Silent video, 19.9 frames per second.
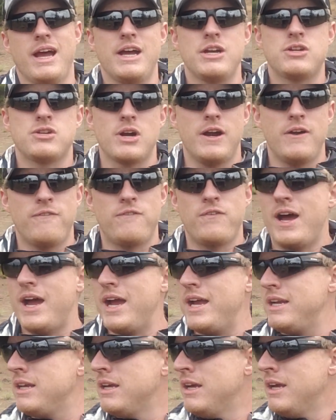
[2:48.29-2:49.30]
I try to
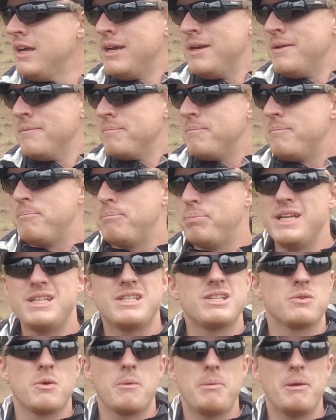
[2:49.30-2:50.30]
find
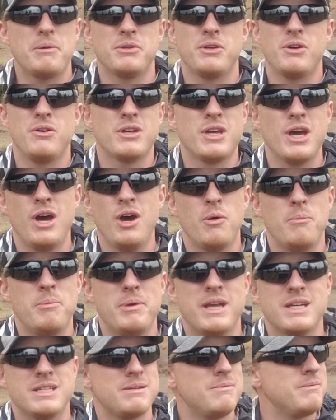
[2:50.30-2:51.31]
places where people don't go
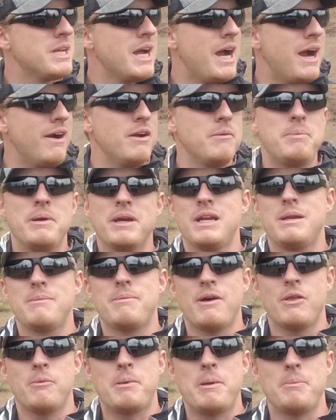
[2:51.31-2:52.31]
because I'm tired of picking up
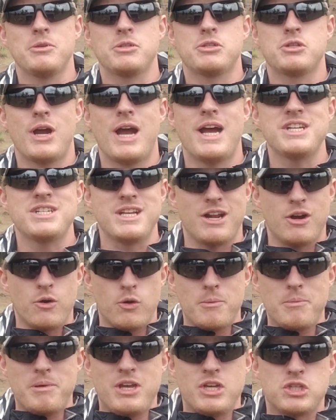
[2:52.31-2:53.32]
other people's trash, and I don't
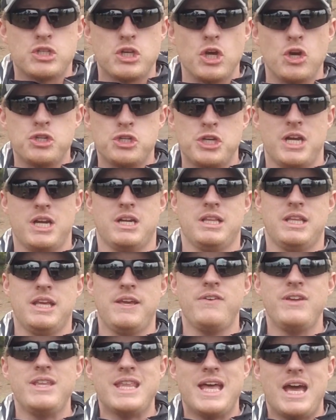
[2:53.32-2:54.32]
want to be associated
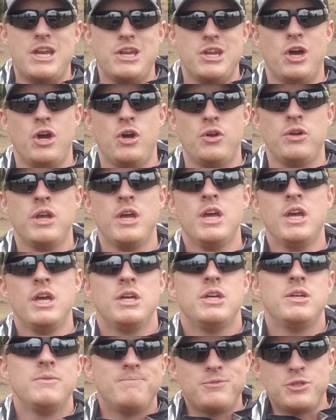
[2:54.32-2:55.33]
leaving that known
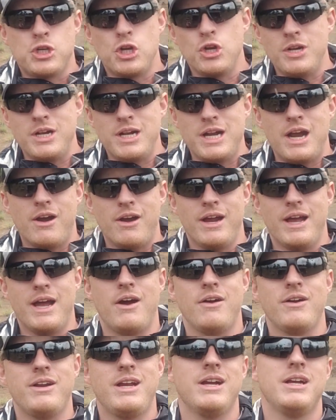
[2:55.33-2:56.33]
shooting area
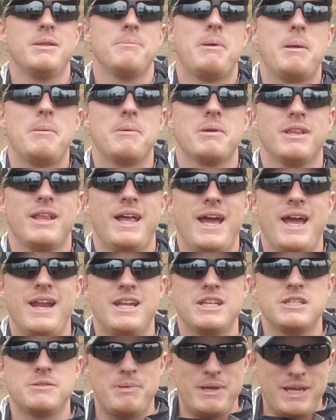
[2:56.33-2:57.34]
out here in the public land
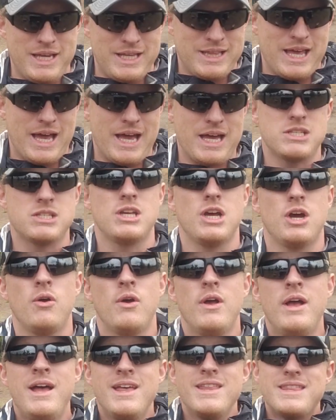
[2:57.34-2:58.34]
as being that.
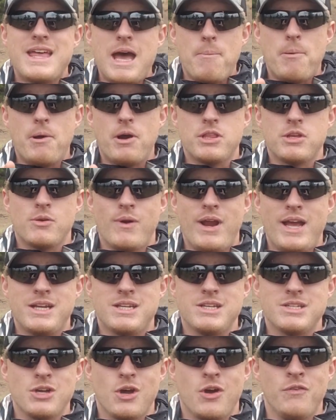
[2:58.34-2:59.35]
So that part of the rant
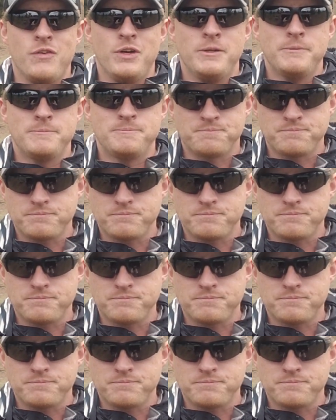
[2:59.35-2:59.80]
is over.